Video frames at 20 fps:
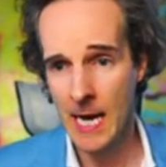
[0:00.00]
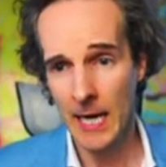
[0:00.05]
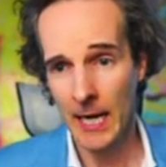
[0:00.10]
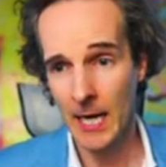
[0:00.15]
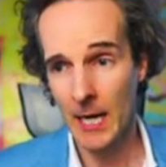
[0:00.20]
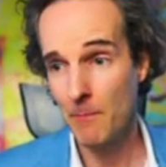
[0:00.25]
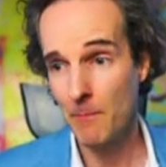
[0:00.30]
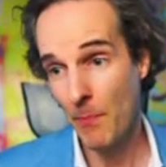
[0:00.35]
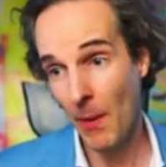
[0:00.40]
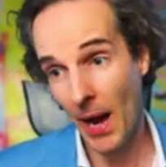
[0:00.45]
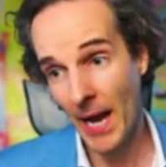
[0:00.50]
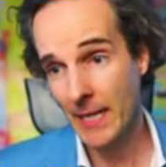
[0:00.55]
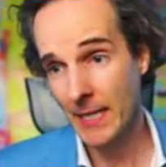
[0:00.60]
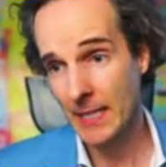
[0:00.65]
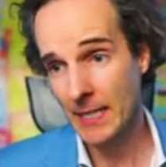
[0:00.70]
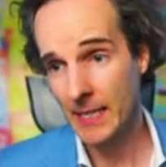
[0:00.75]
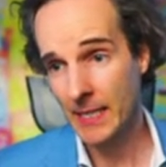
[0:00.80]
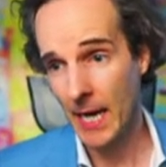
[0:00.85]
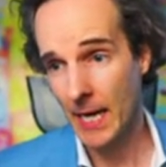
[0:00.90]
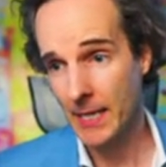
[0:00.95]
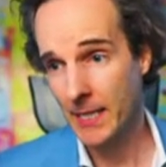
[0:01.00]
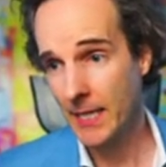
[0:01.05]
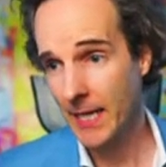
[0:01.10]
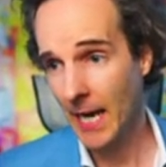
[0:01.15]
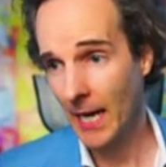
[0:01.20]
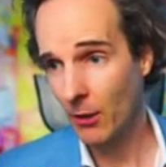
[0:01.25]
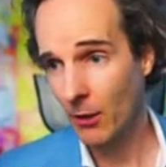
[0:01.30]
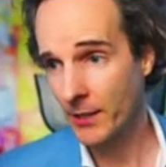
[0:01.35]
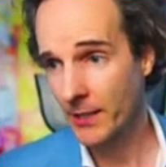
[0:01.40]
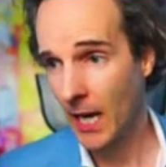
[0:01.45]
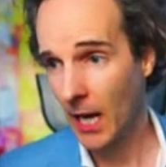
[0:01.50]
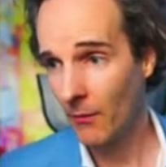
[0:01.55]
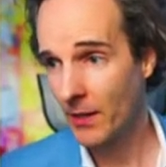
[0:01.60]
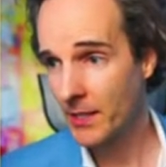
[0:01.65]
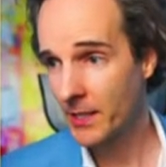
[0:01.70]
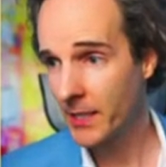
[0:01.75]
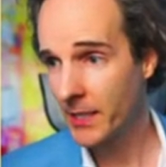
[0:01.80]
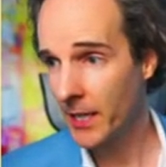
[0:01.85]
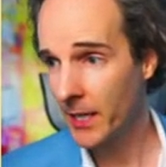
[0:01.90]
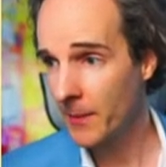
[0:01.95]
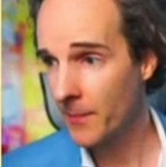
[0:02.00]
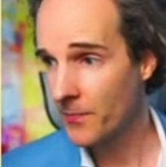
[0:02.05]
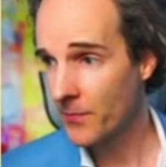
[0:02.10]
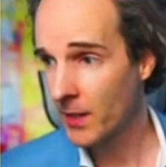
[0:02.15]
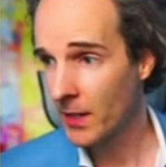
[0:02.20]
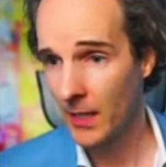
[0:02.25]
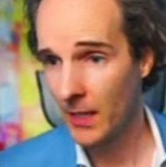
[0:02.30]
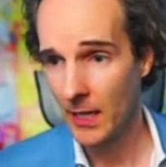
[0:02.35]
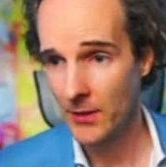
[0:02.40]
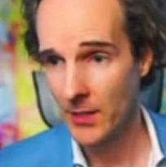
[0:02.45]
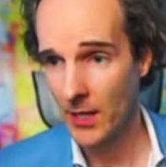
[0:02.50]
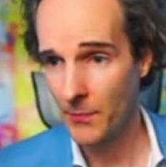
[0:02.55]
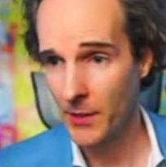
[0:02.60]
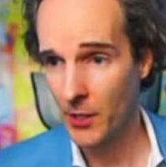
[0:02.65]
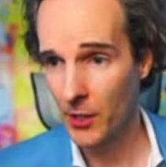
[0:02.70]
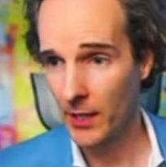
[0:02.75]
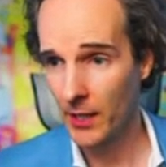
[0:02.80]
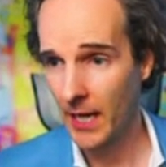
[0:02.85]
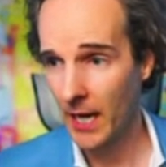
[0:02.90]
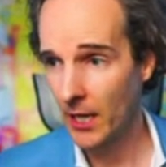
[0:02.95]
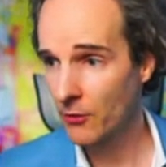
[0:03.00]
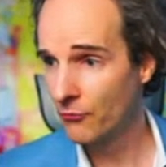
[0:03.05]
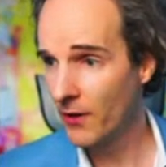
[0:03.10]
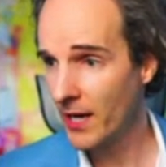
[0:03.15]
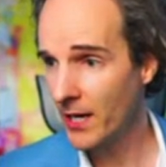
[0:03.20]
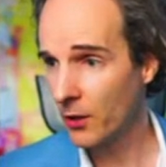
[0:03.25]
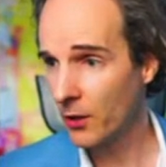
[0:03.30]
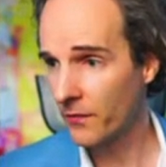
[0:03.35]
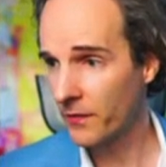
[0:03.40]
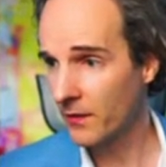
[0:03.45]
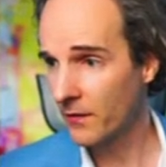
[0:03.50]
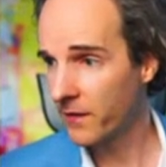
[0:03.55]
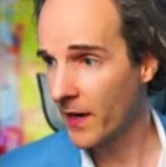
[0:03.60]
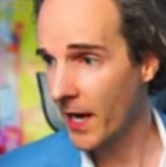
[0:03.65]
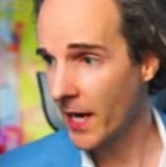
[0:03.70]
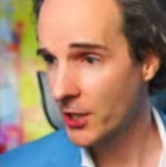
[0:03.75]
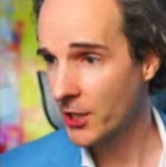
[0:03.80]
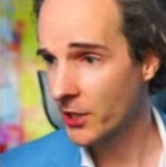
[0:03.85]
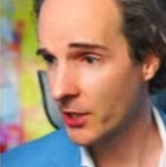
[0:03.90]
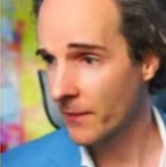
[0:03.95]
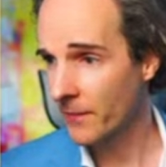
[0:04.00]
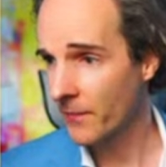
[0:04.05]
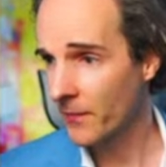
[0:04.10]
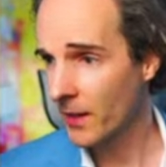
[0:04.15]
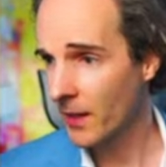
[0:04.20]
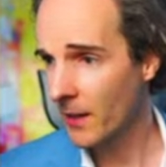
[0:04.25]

Uh, Biden said he cannot guarantee that we're going to get rid of inflation.